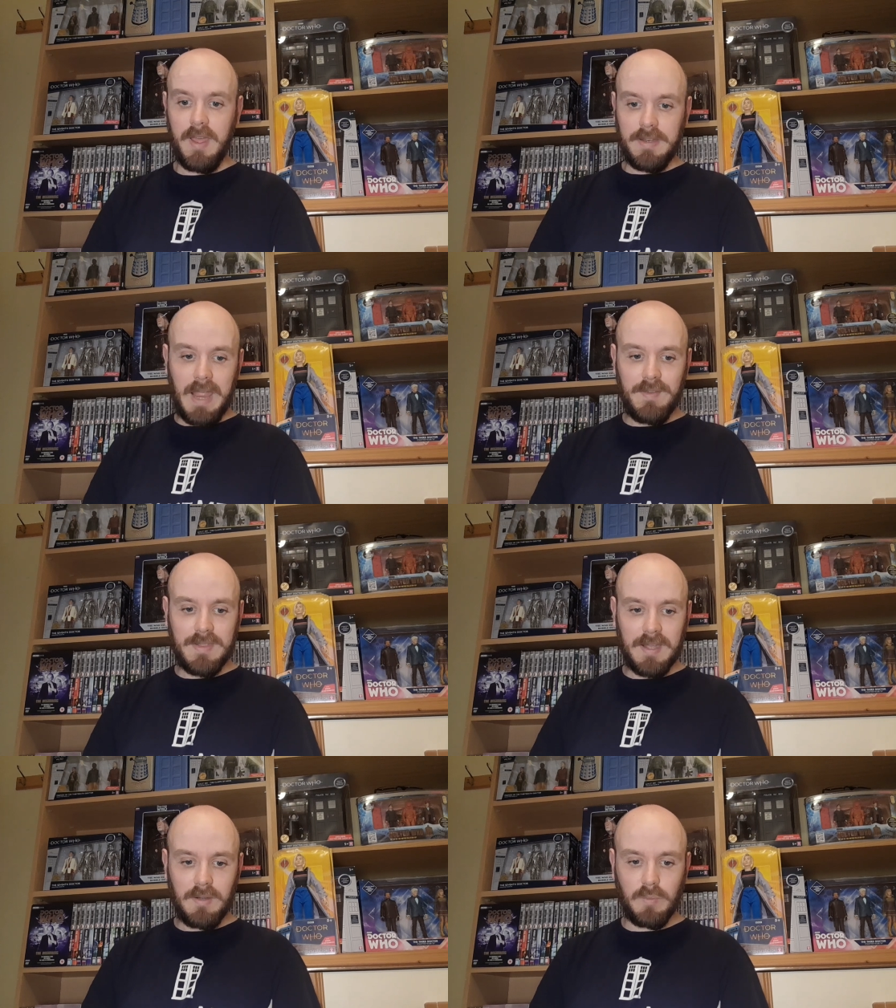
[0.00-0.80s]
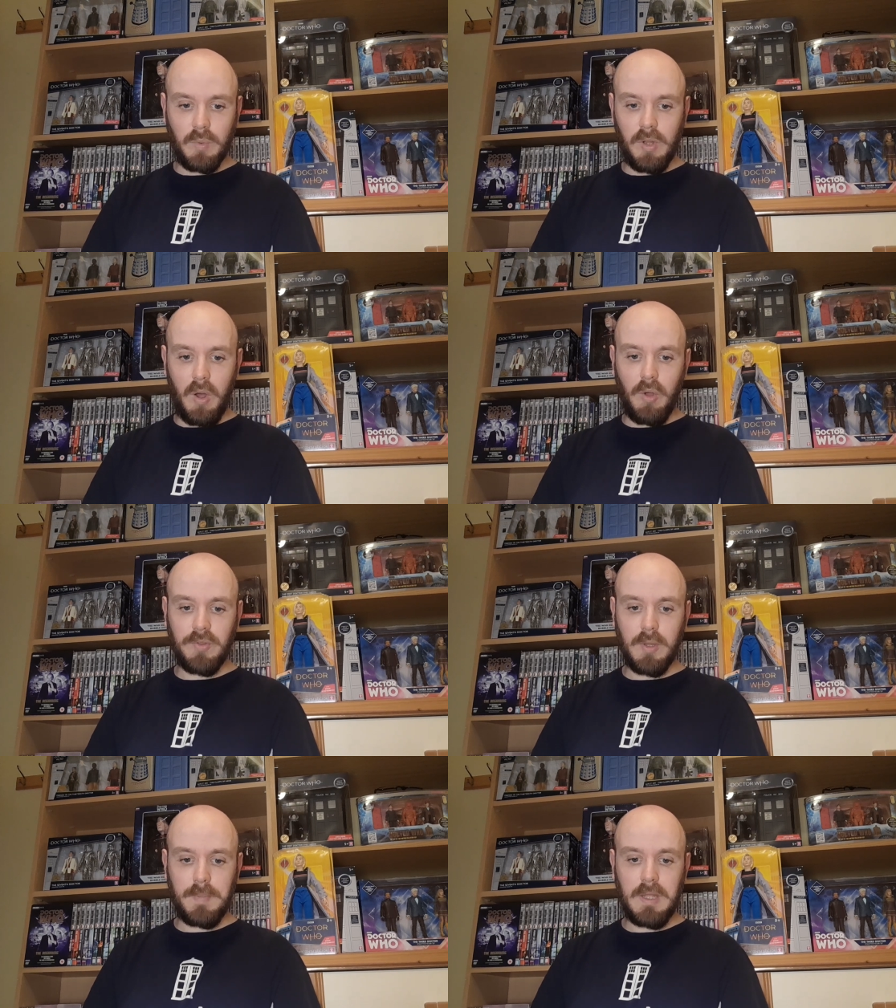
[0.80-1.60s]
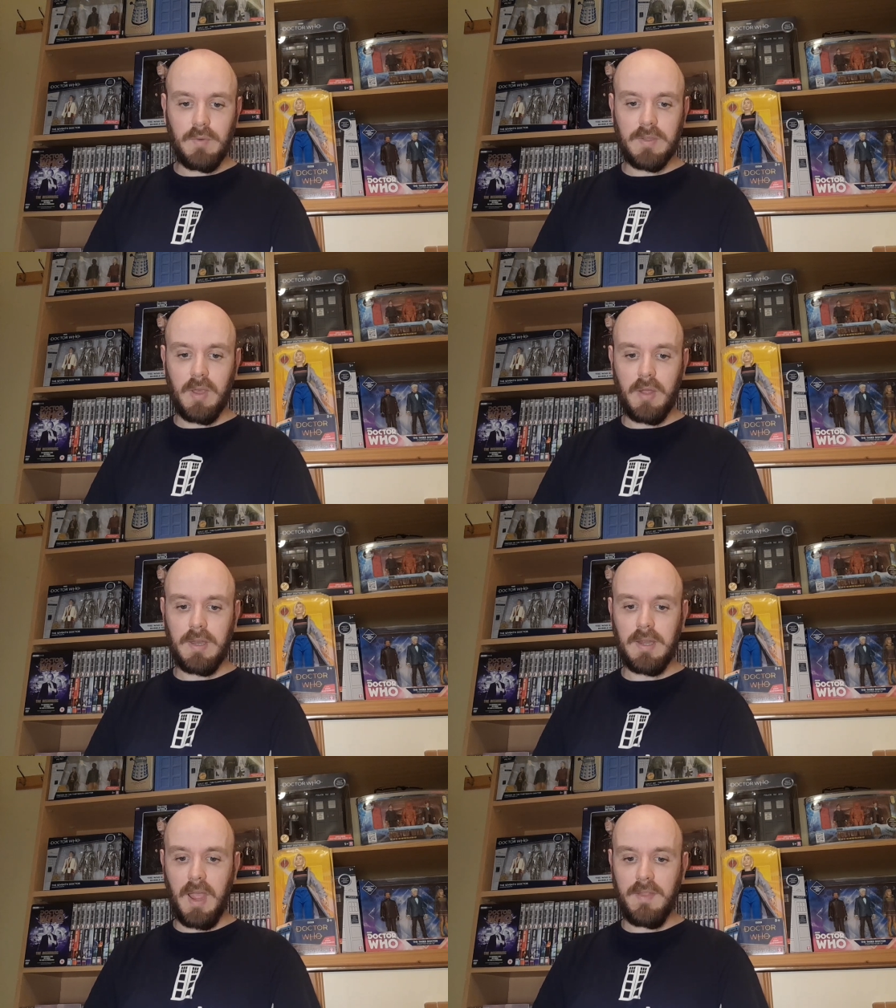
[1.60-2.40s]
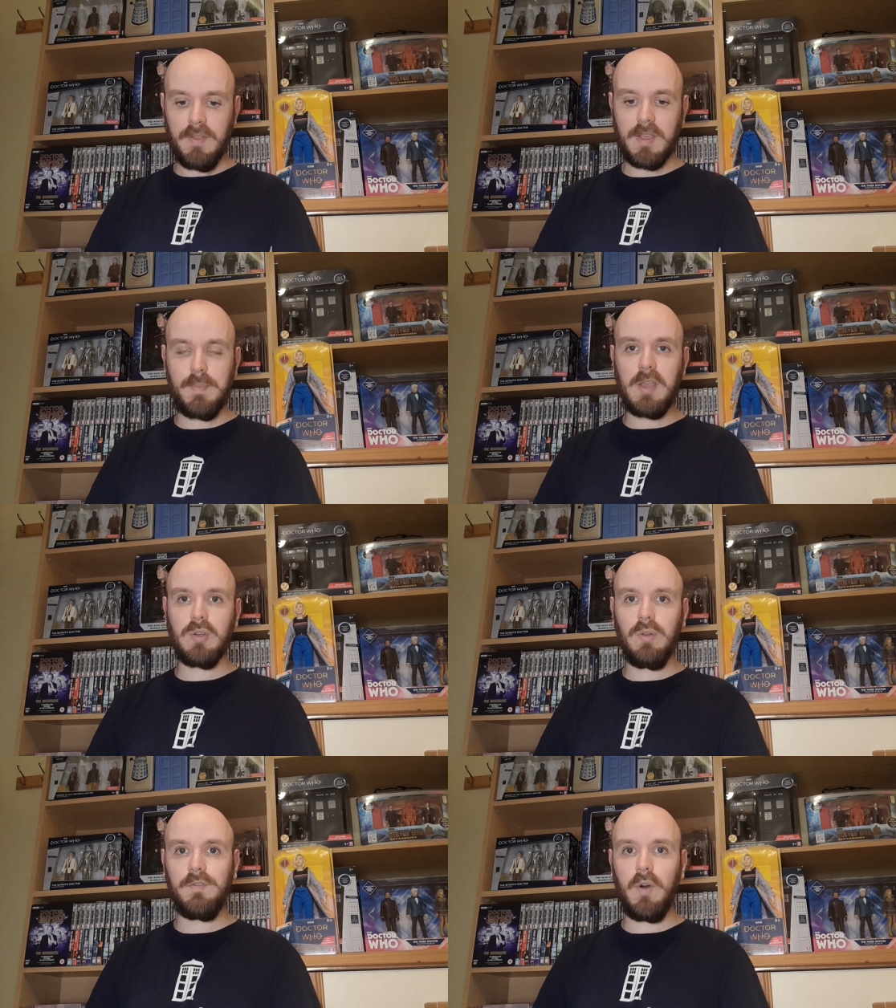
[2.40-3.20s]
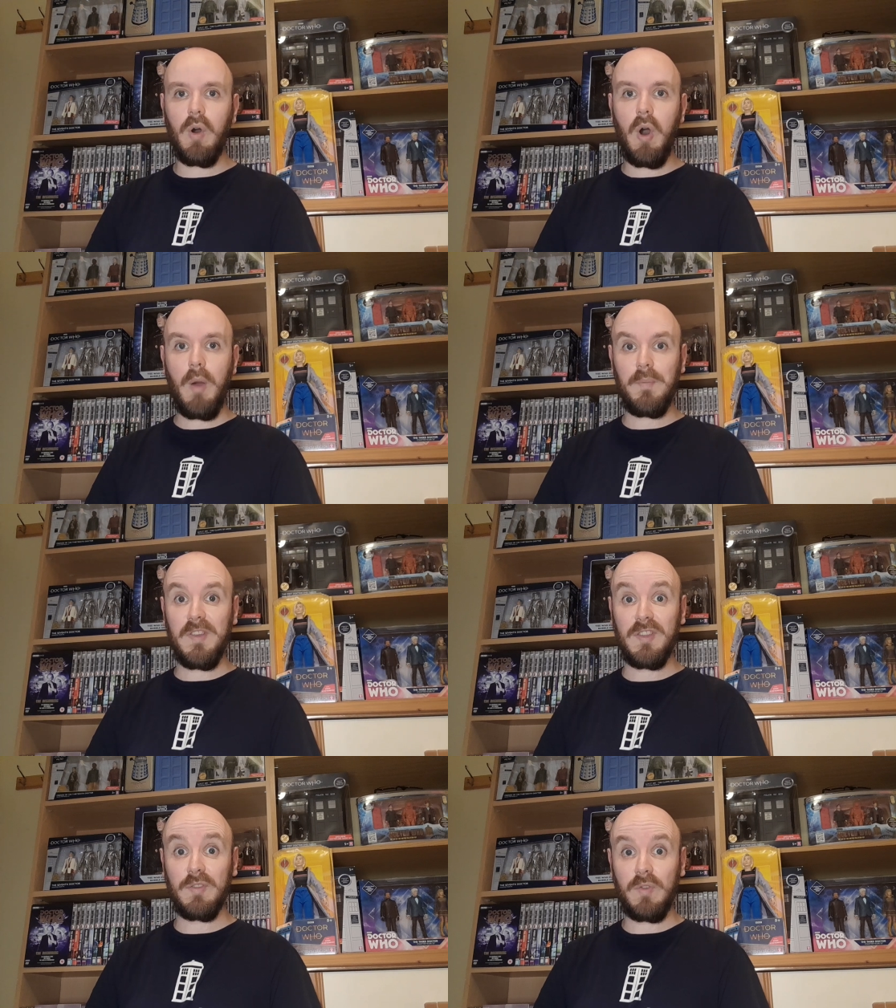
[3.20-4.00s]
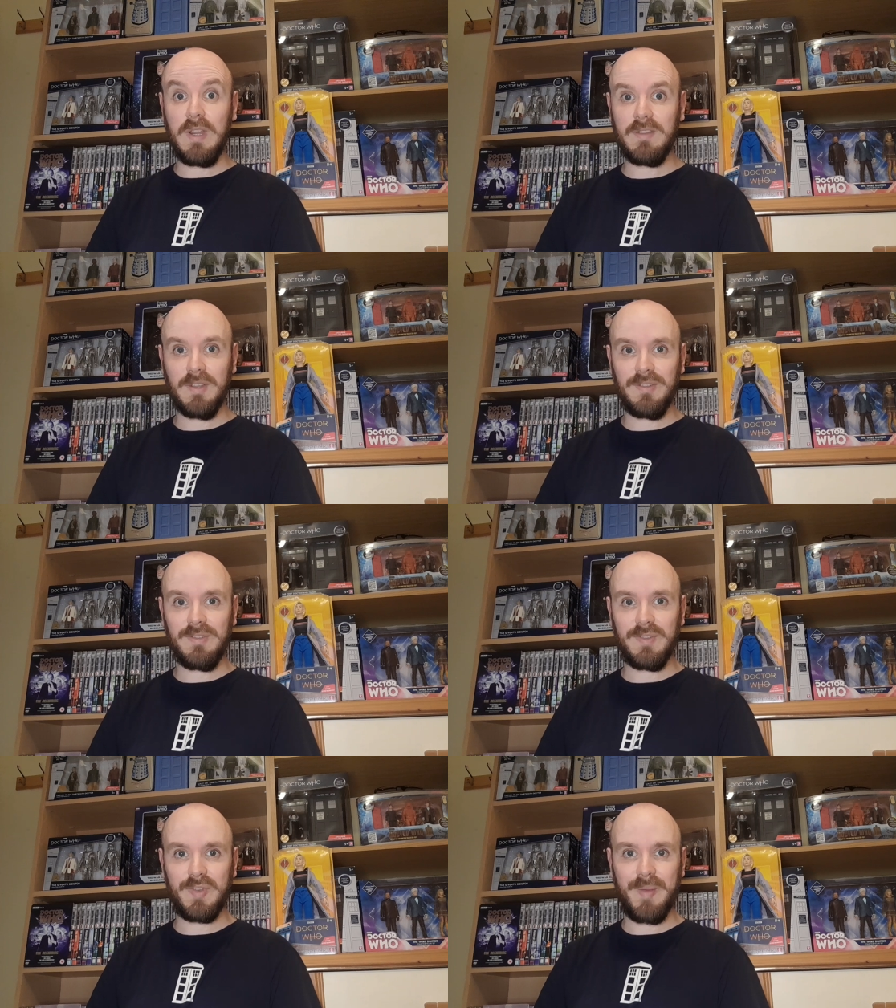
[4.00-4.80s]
David Tennant will also be returning in the special for obvious reasons."